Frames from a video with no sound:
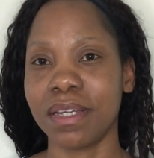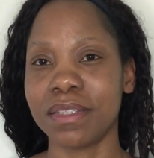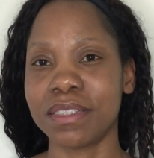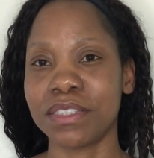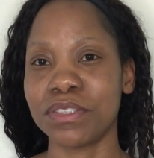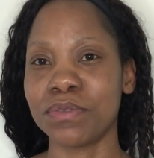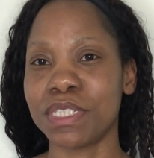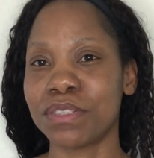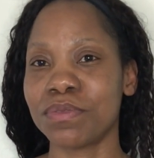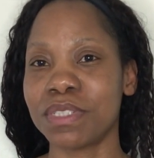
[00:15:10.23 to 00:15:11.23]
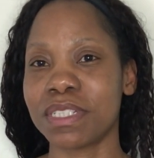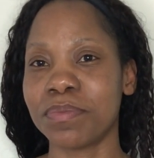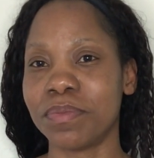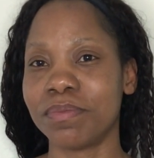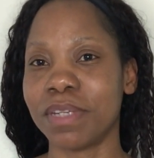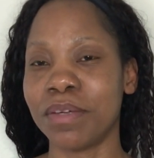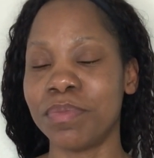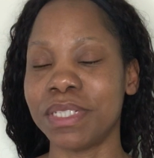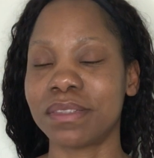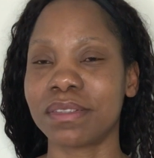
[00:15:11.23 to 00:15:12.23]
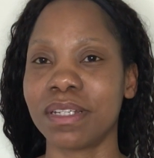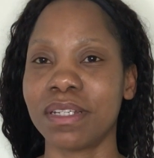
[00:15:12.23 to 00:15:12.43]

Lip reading: the situation was a bit